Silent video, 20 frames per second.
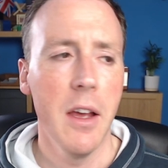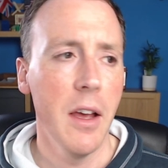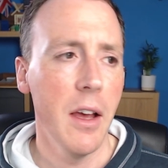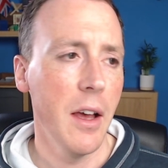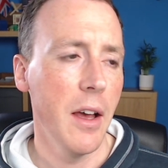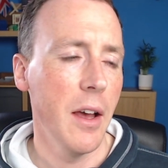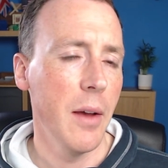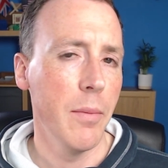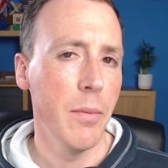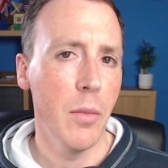
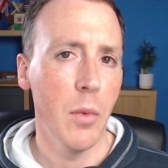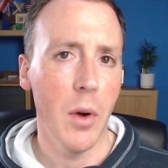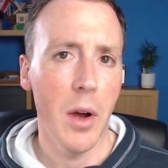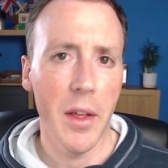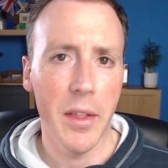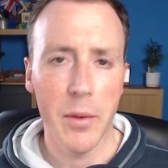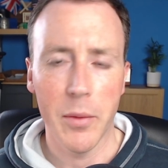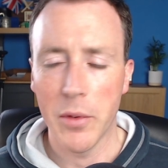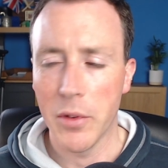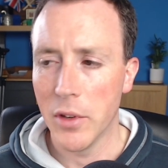
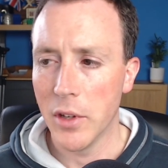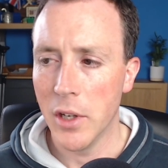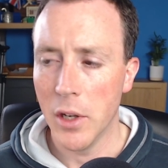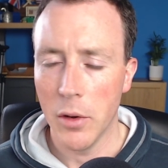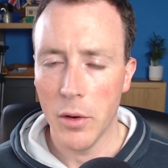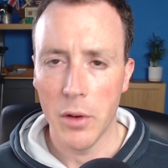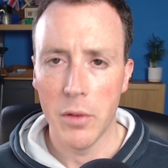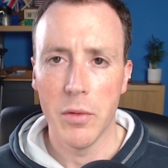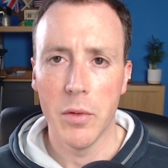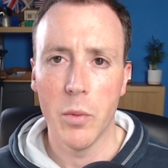I think
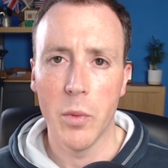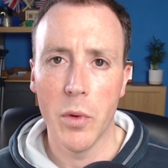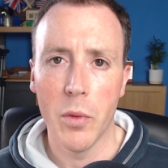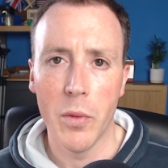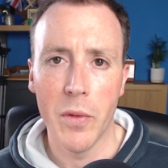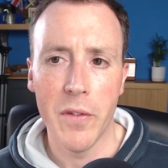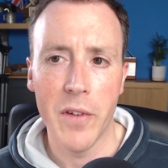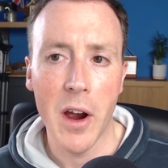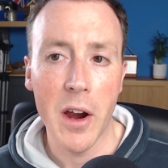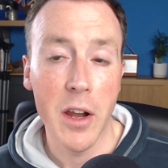we
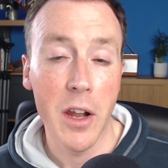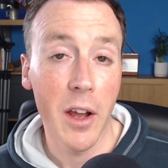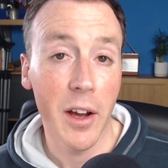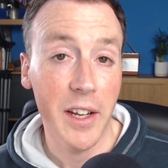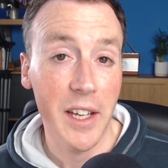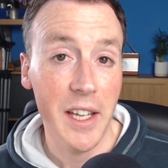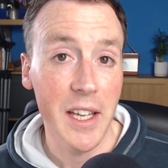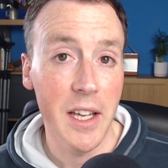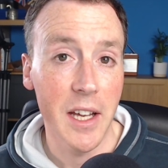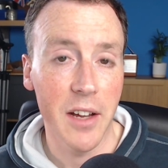were very
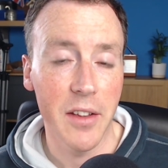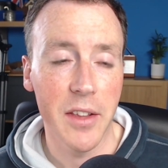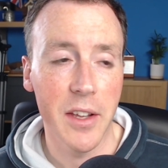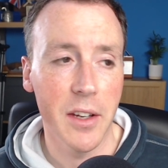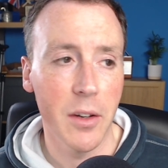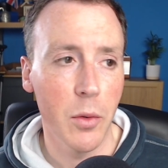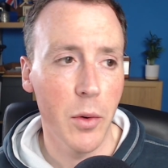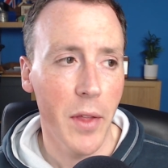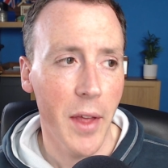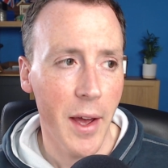lucky, I
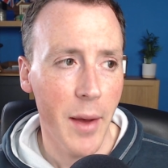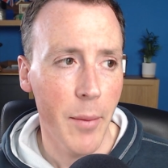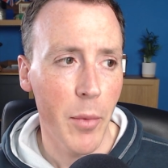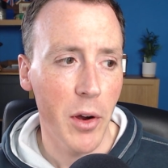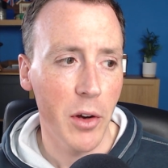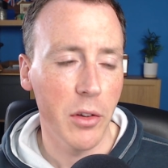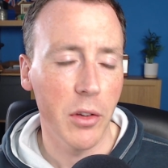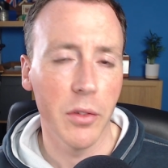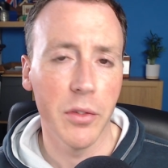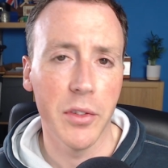think, with our
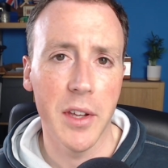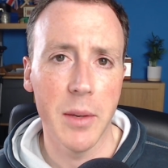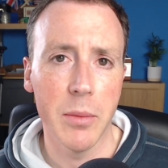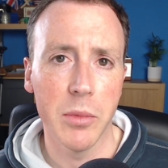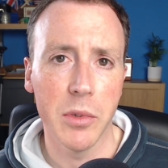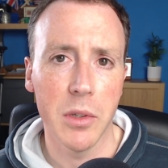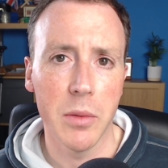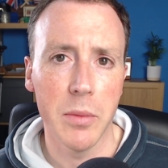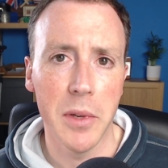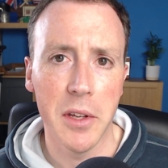Microsoft
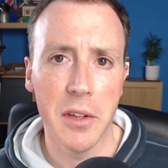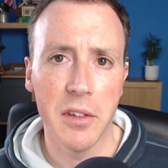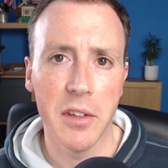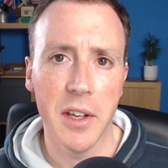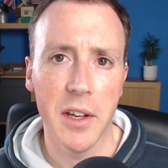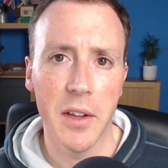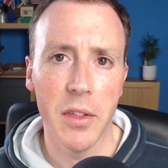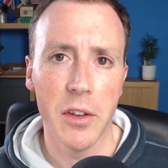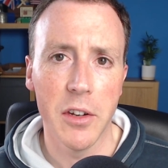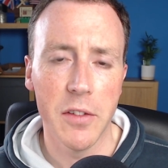Teams
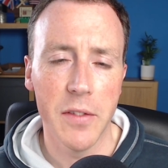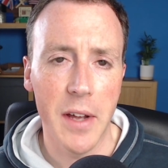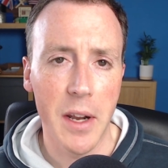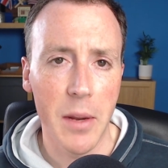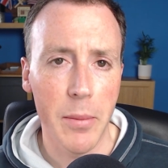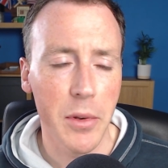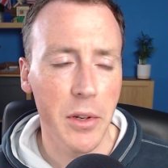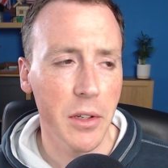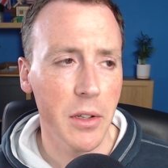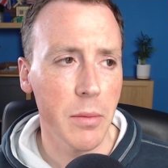community and the
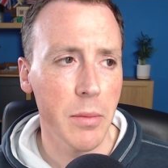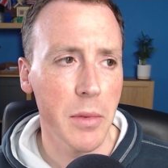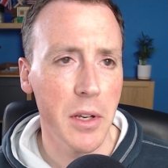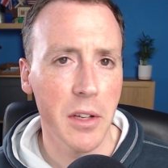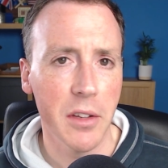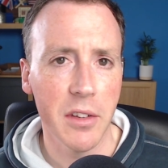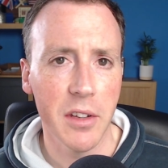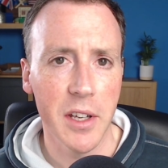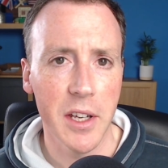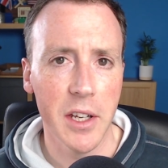development
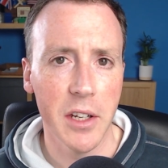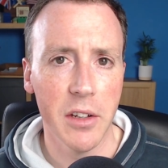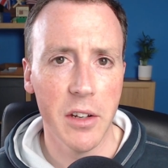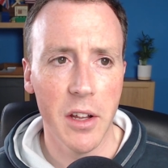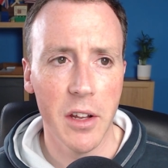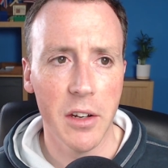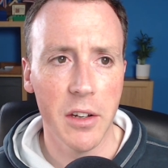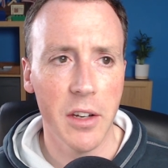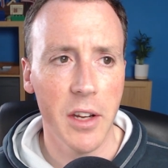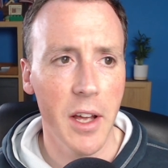community,
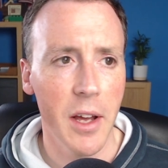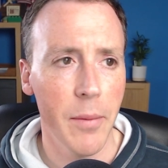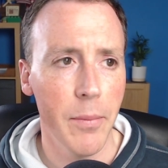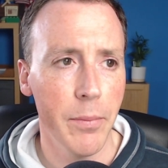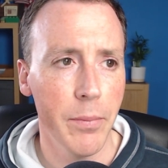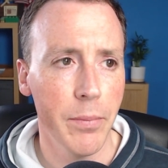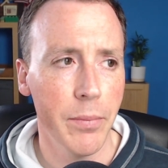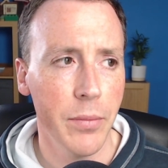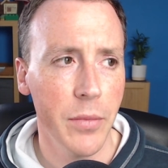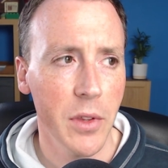
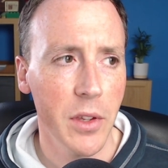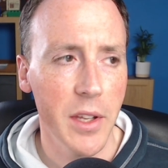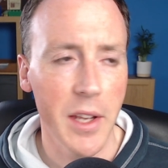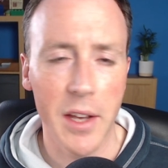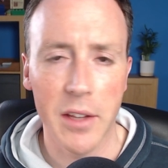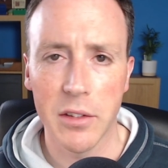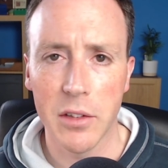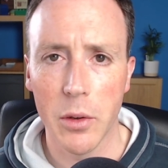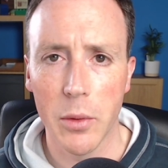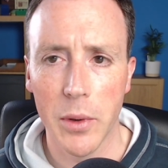
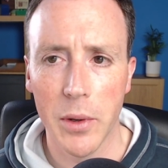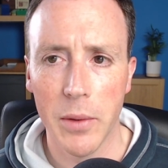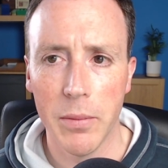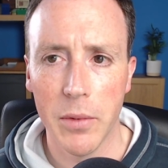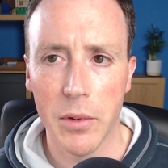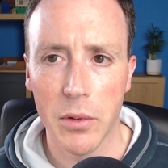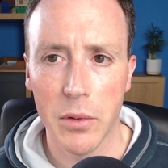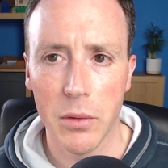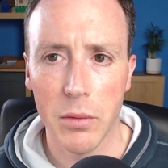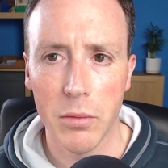so we're
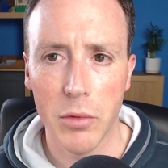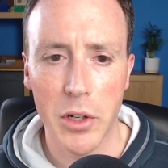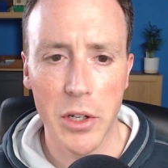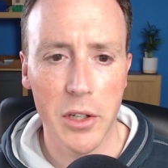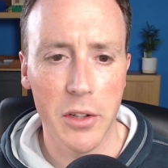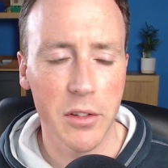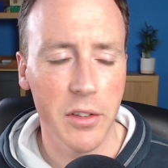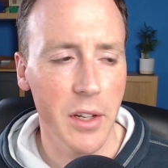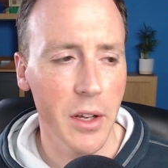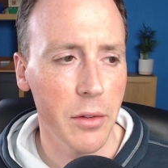really
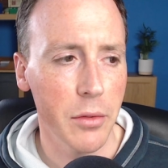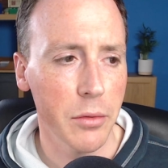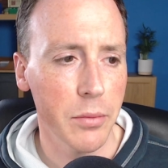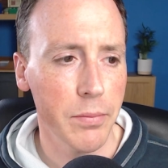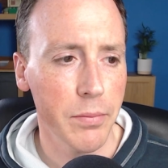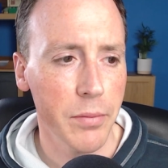good stuff.